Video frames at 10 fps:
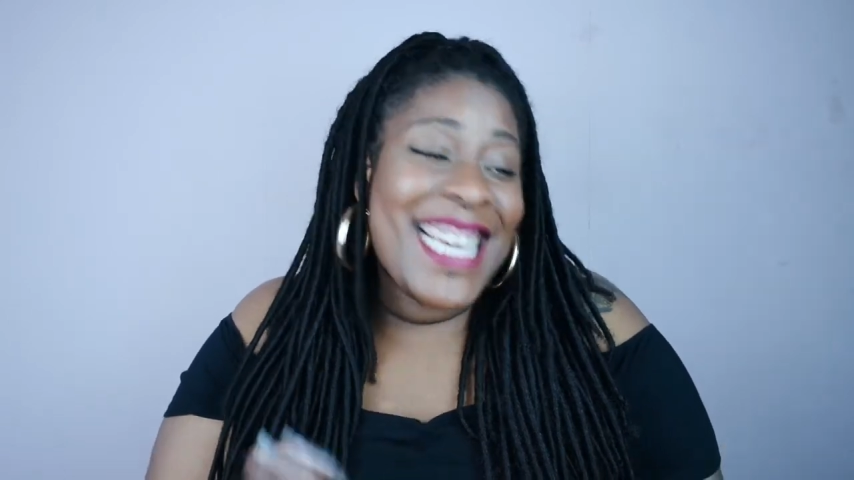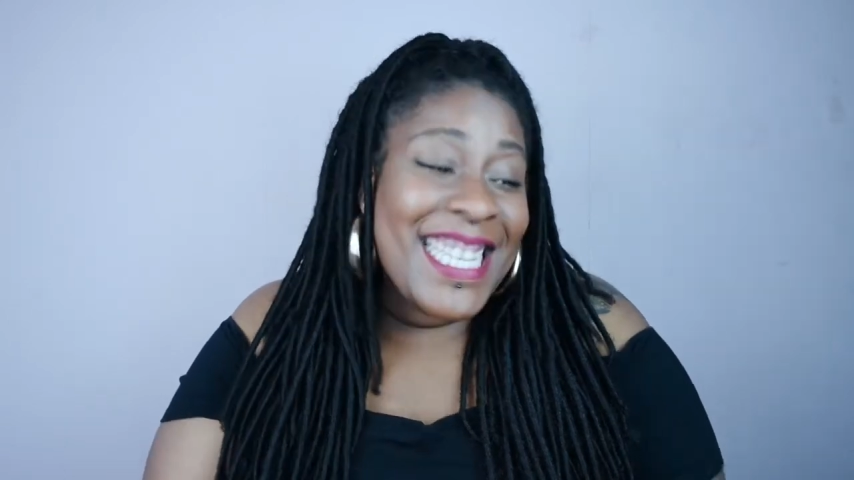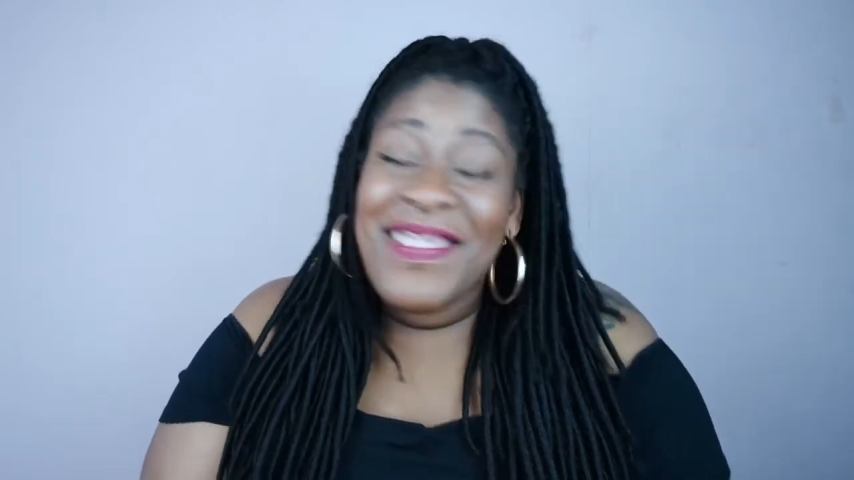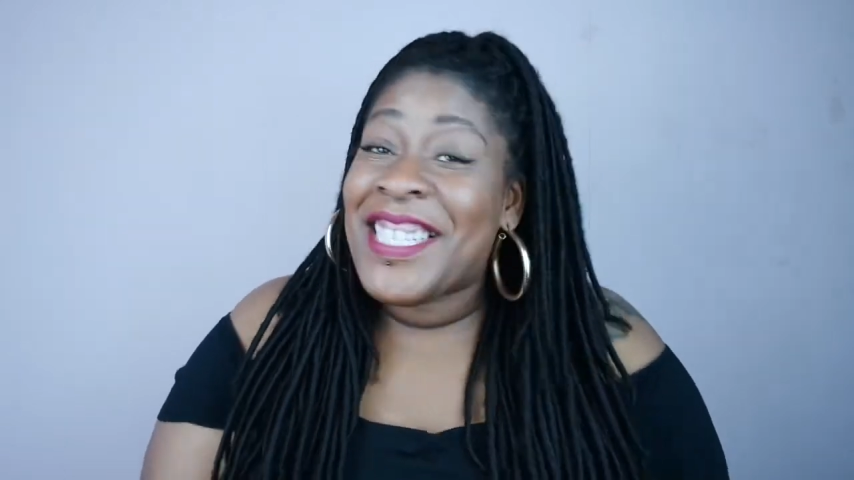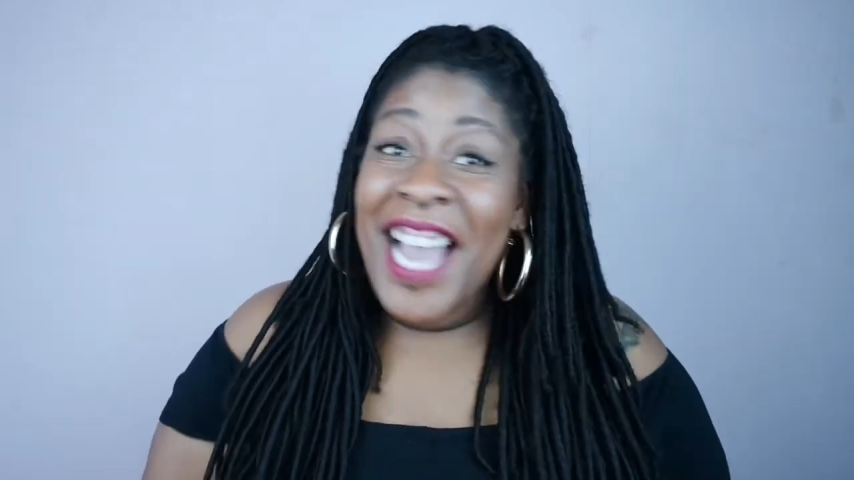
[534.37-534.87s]

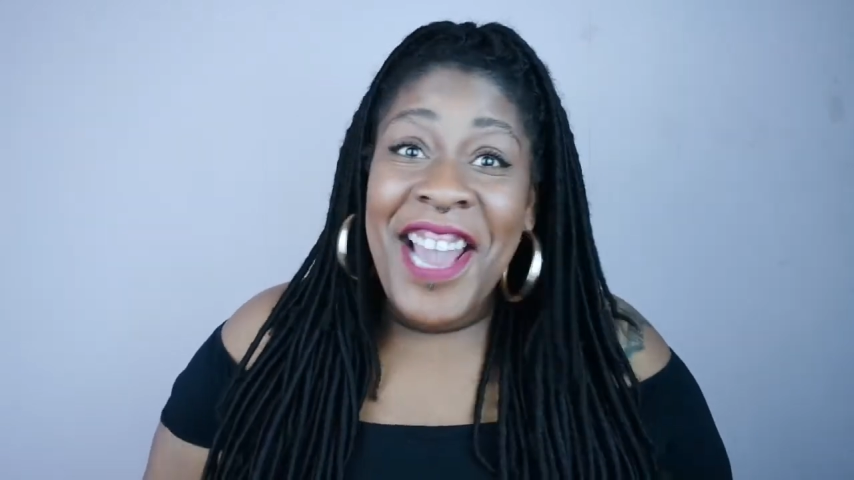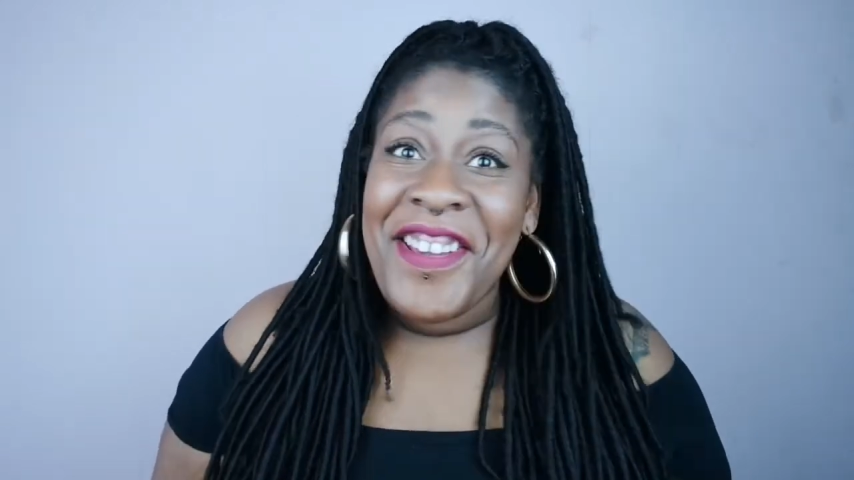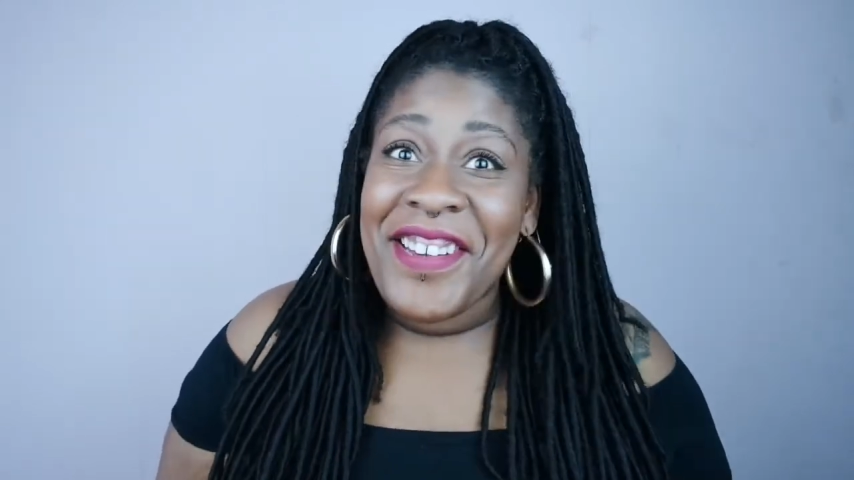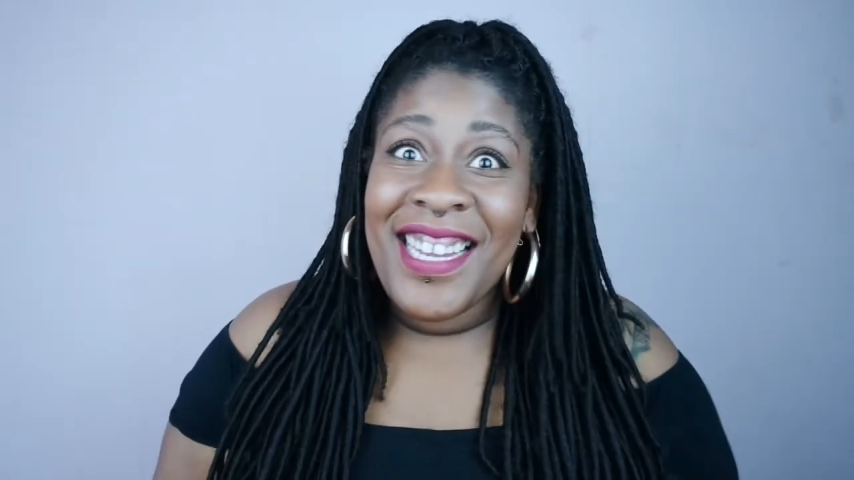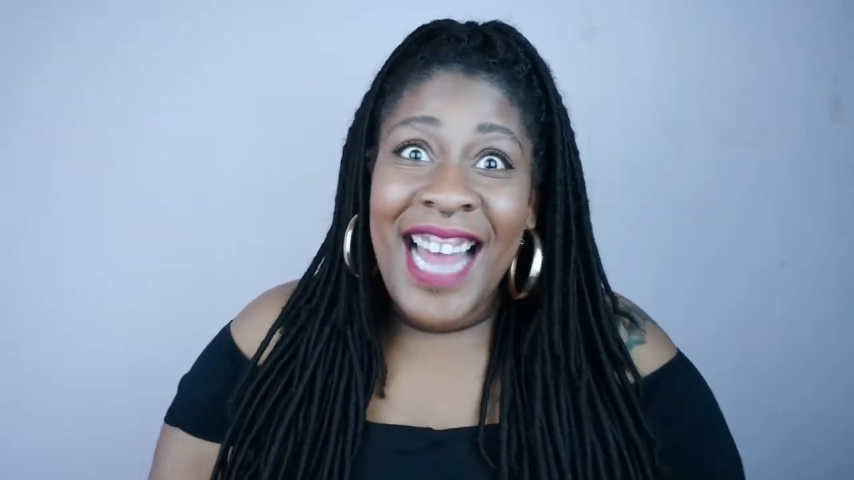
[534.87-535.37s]
gives me
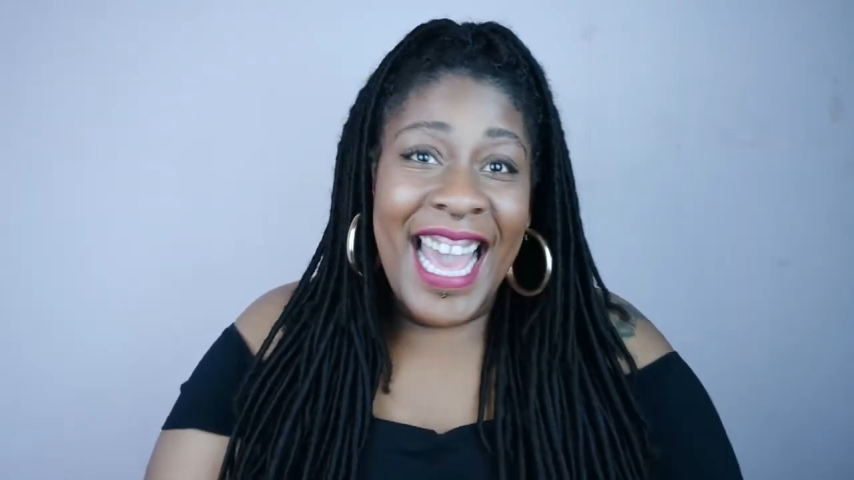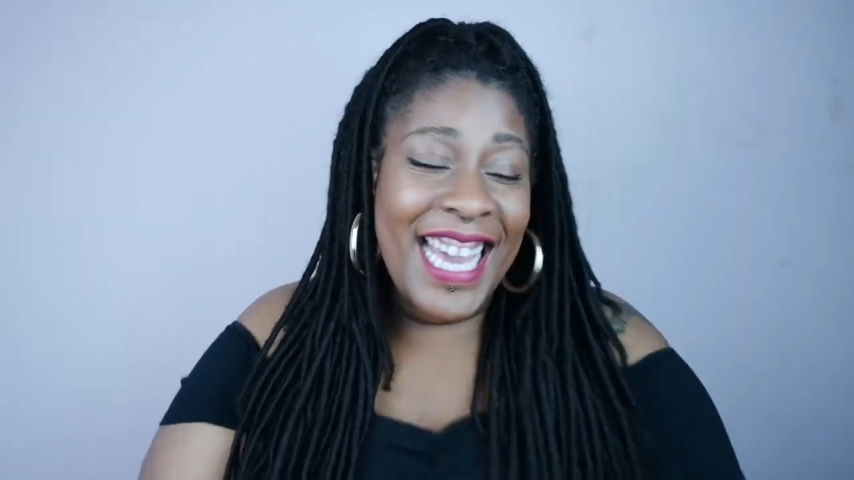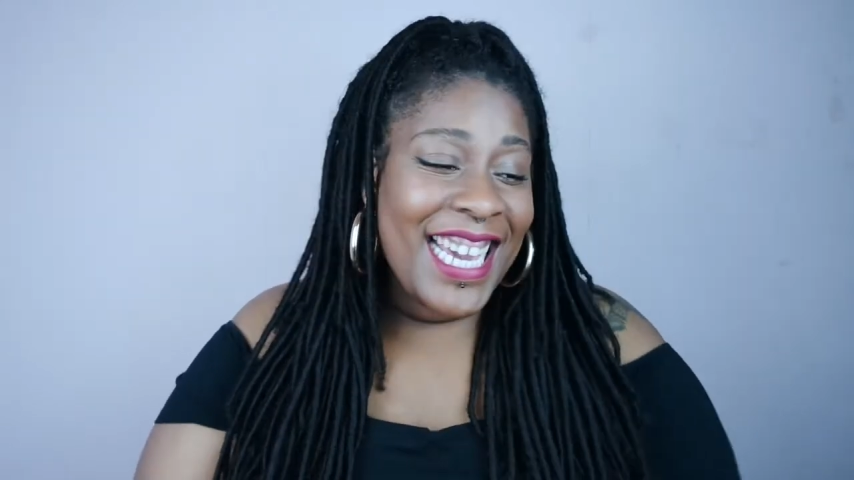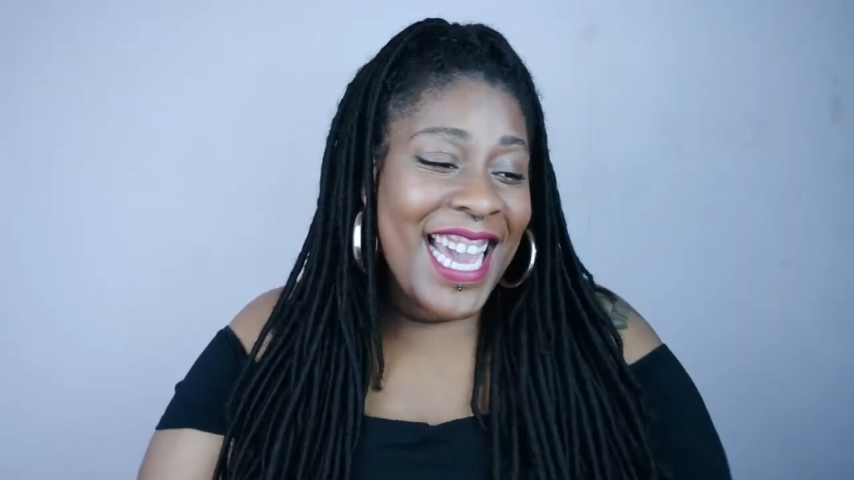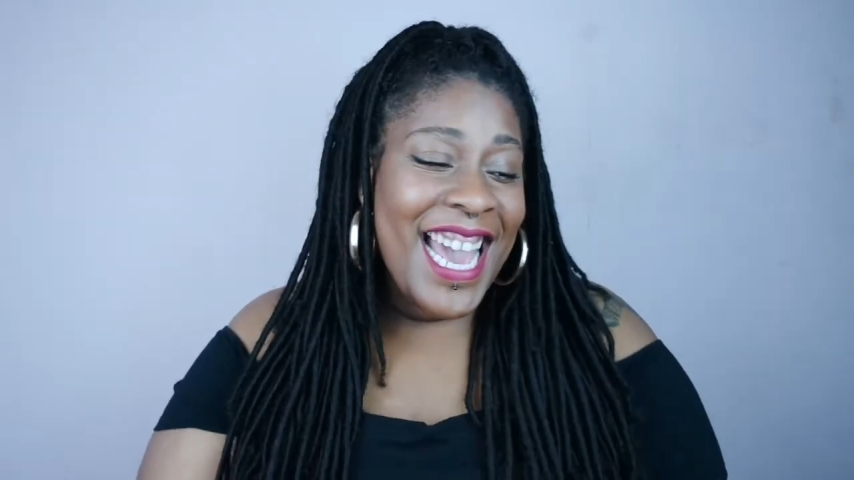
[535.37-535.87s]
joke,
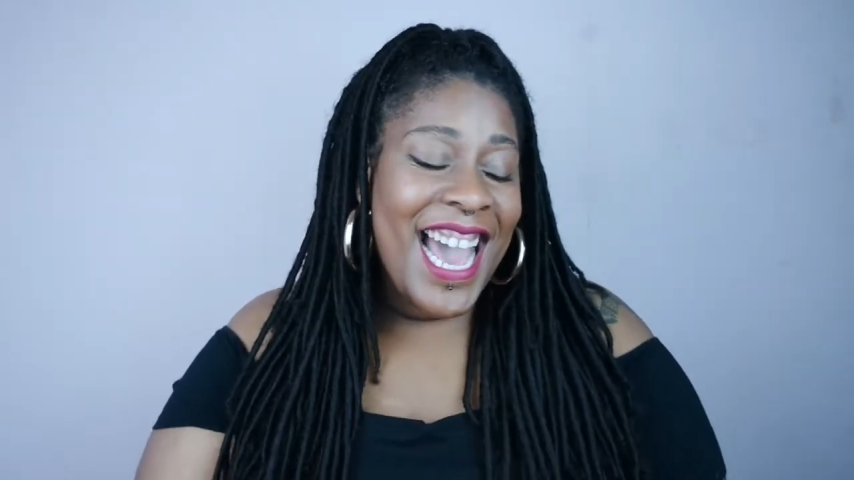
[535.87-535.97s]
like,